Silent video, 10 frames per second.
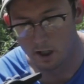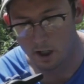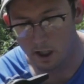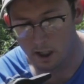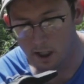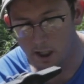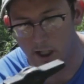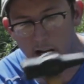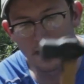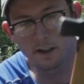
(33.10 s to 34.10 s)
Uh,
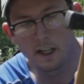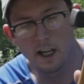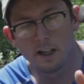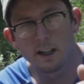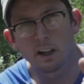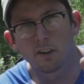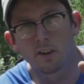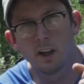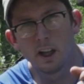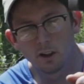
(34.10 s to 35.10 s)
and the index
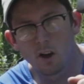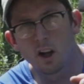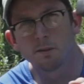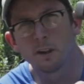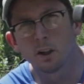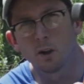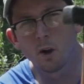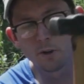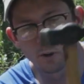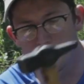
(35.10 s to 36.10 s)
and long finger
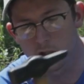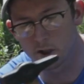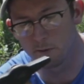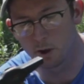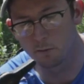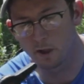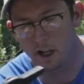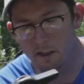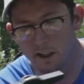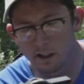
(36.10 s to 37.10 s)
also contribute, but I
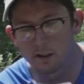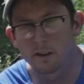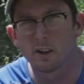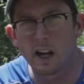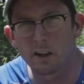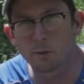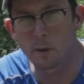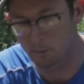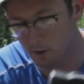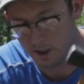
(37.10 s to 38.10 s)
think the last
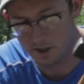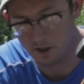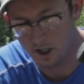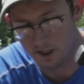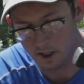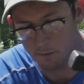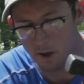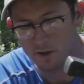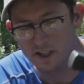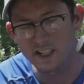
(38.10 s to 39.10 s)
paper I saw said
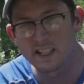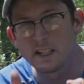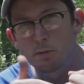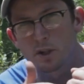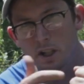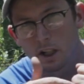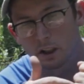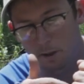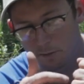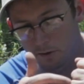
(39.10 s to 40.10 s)
about 60%
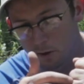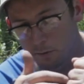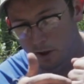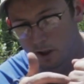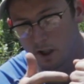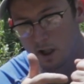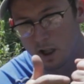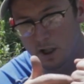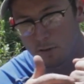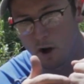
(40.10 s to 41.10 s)
comes from your
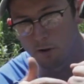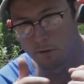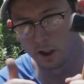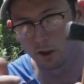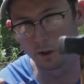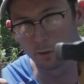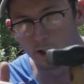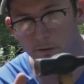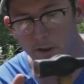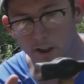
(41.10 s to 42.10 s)
small finger and
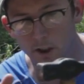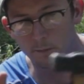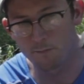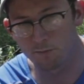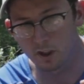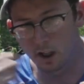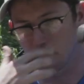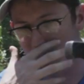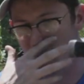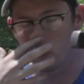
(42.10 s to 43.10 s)
ring finger.
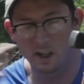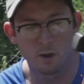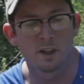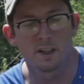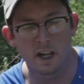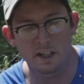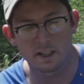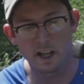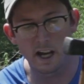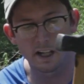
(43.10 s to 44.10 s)
Um, a way you can test
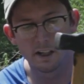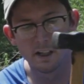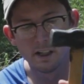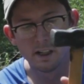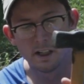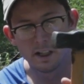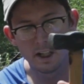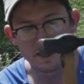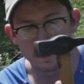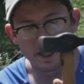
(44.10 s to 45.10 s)
that
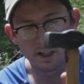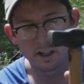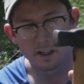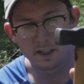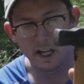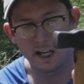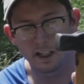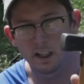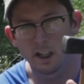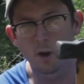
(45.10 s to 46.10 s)
is to
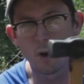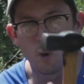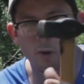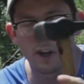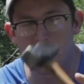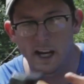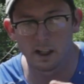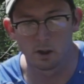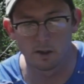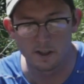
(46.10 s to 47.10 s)
take and hold the
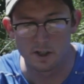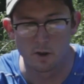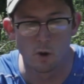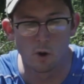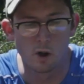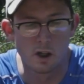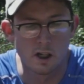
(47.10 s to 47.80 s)
handle of a tool